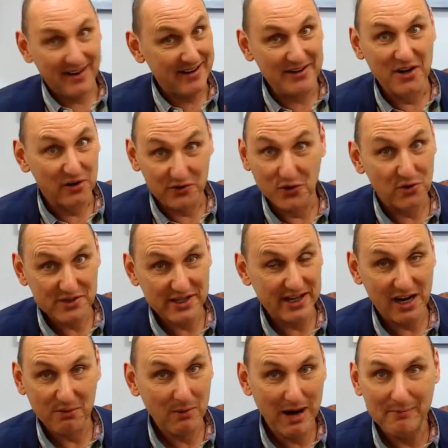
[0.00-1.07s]
not
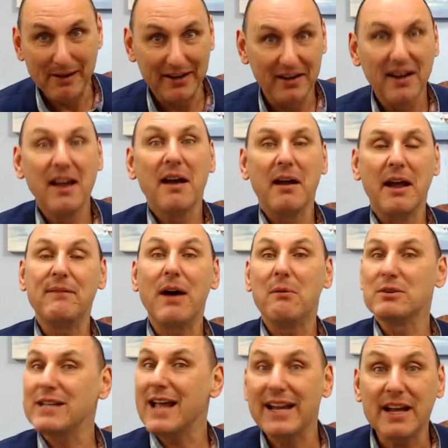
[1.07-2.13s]
DIY man. If I
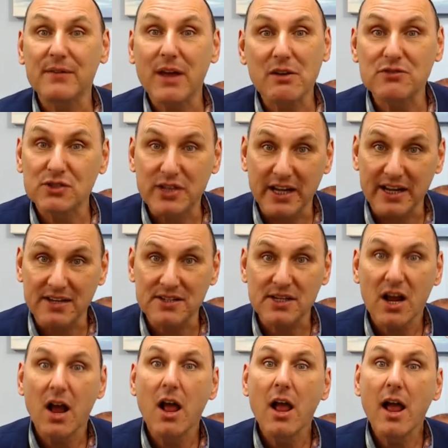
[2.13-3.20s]
was any of those things,
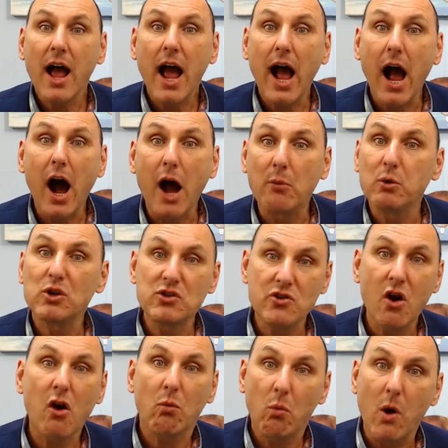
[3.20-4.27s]
I would
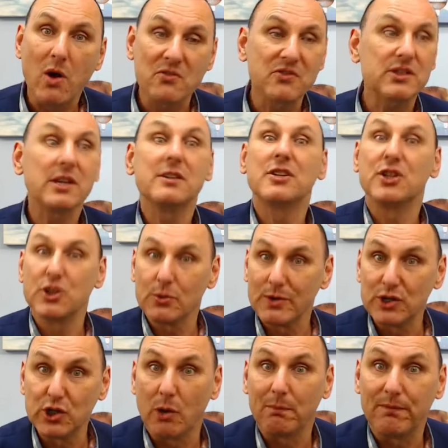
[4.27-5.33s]
not want to do a
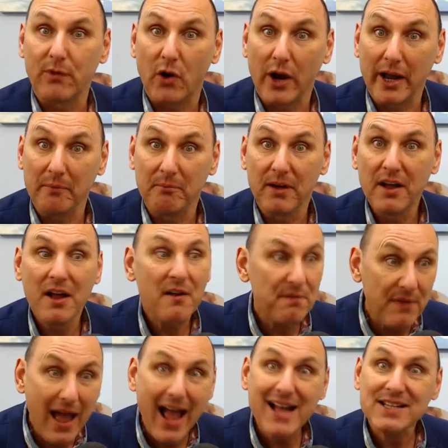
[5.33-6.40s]
job for him.
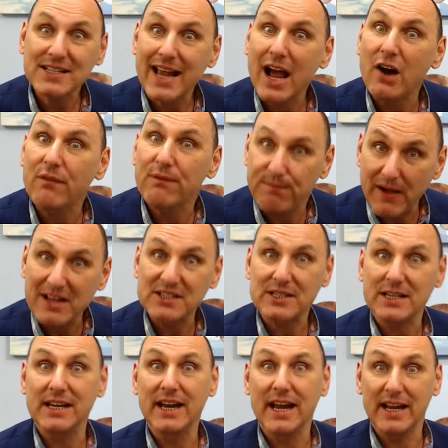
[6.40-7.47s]
That's how
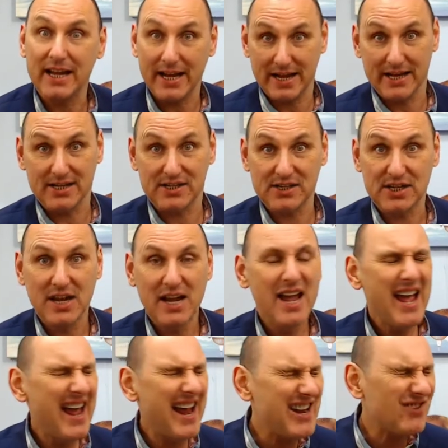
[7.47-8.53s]
fussy he is.
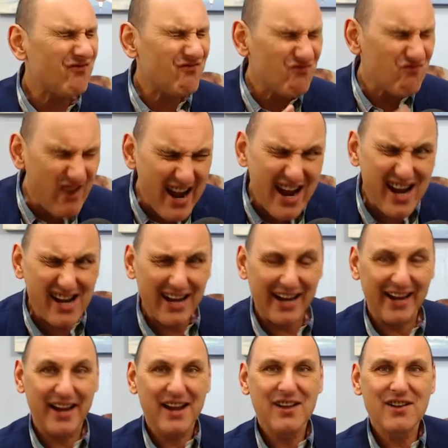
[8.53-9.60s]
He's
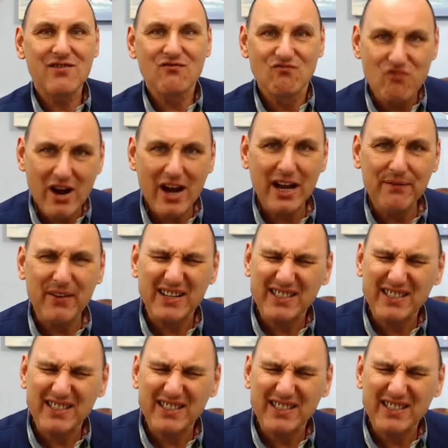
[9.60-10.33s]
really fussy.